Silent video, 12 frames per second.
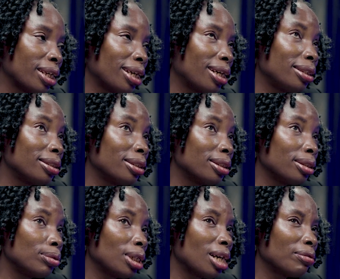And
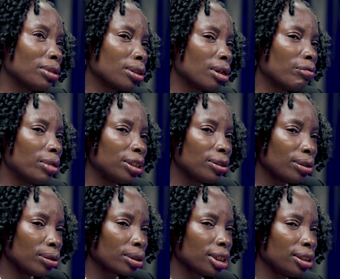we have non-governmental
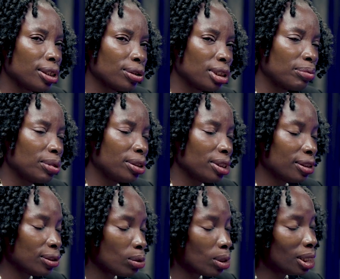organizations building
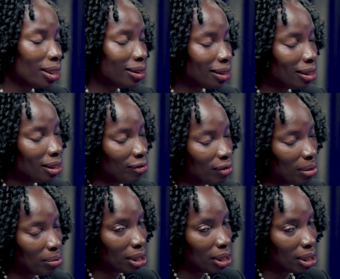toilets in different